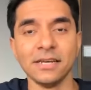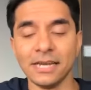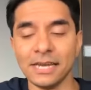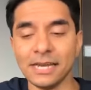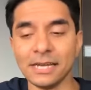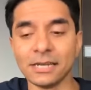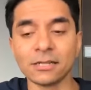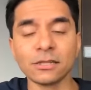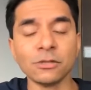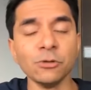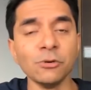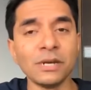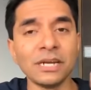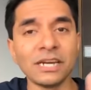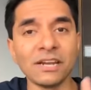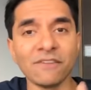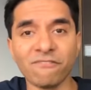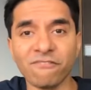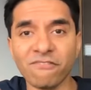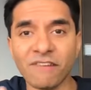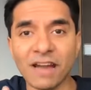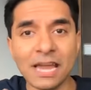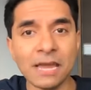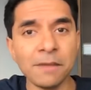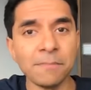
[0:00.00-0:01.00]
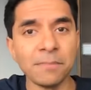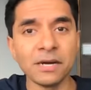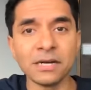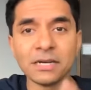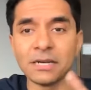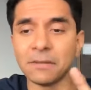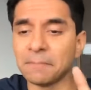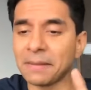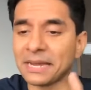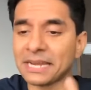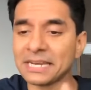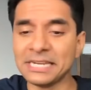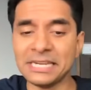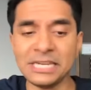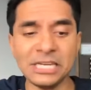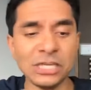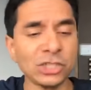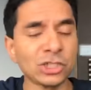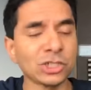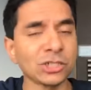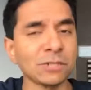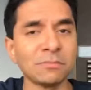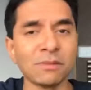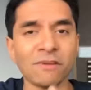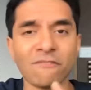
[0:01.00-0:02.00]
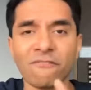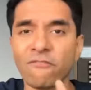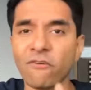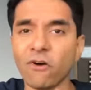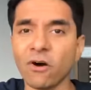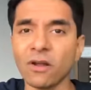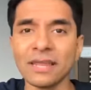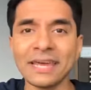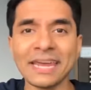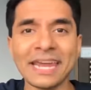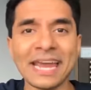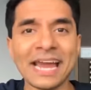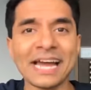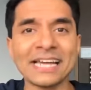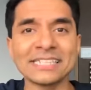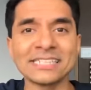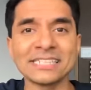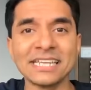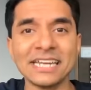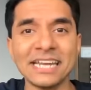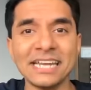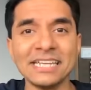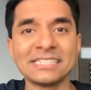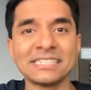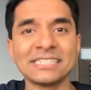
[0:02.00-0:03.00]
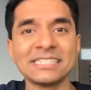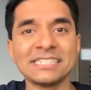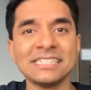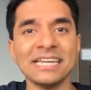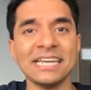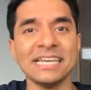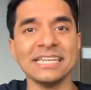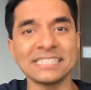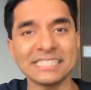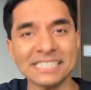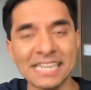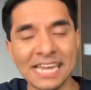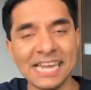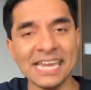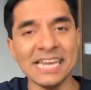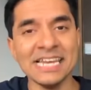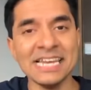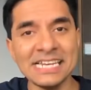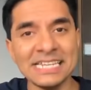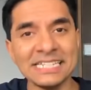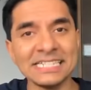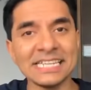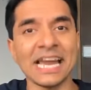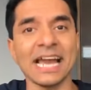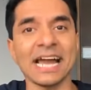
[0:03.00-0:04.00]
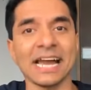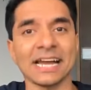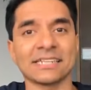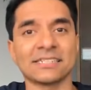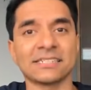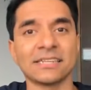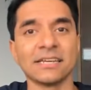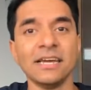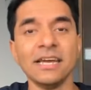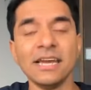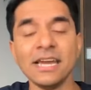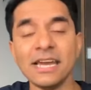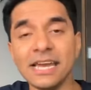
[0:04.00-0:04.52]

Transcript: including the fiber, the magnesium, the folic acid. It stays intact.